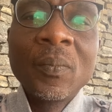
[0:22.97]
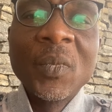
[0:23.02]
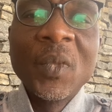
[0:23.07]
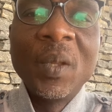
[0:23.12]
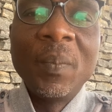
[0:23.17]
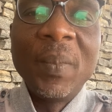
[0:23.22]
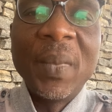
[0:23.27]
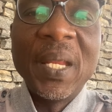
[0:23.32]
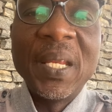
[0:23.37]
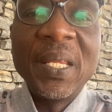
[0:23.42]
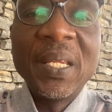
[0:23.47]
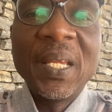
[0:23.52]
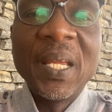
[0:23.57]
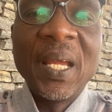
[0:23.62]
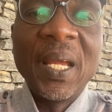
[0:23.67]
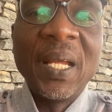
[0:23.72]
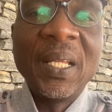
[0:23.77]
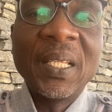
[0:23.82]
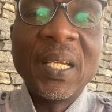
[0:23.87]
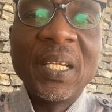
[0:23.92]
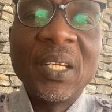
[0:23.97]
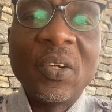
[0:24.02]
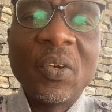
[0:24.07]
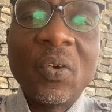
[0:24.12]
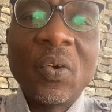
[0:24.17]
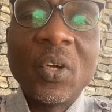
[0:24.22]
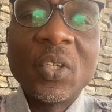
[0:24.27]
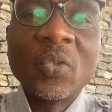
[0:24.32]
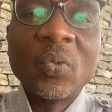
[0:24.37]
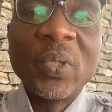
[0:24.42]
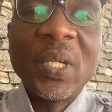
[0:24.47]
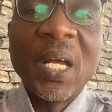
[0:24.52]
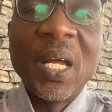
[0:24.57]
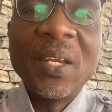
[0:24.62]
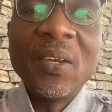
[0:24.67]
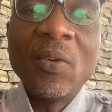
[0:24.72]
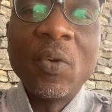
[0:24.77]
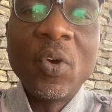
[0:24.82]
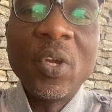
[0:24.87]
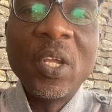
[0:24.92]
Many enter the course without
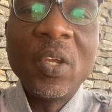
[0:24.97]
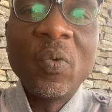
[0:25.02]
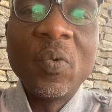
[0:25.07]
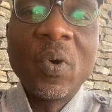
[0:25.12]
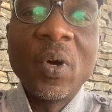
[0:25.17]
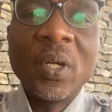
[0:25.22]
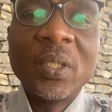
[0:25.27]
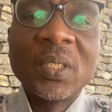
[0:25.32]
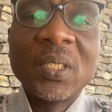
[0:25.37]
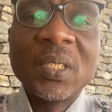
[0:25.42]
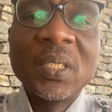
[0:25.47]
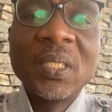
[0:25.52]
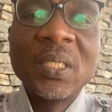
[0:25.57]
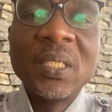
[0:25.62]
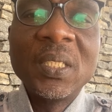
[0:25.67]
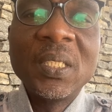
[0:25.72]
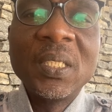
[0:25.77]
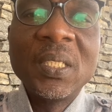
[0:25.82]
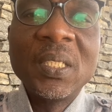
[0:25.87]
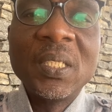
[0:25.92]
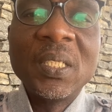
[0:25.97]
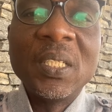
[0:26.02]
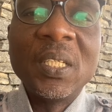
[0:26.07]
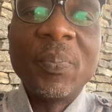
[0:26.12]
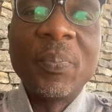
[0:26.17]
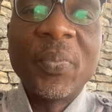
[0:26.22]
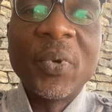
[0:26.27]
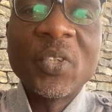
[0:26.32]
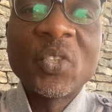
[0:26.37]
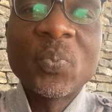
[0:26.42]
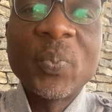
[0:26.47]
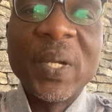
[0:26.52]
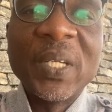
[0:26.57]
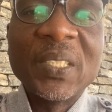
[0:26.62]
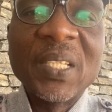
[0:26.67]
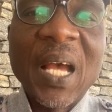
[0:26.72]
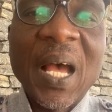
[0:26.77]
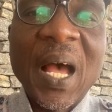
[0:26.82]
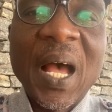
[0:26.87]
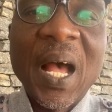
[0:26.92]
knowing what the prospects
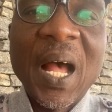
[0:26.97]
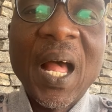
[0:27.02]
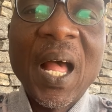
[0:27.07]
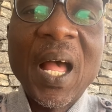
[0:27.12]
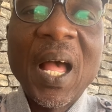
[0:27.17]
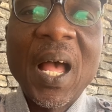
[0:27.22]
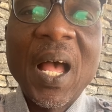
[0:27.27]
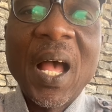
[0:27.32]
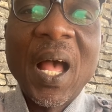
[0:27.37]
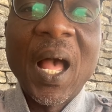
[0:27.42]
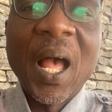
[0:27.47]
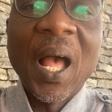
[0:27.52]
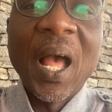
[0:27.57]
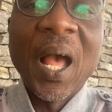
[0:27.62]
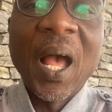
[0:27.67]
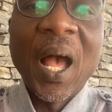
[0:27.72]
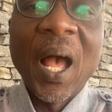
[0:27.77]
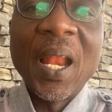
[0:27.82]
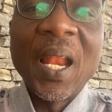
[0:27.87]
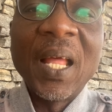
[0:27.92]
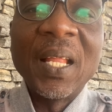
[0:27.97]
are, and I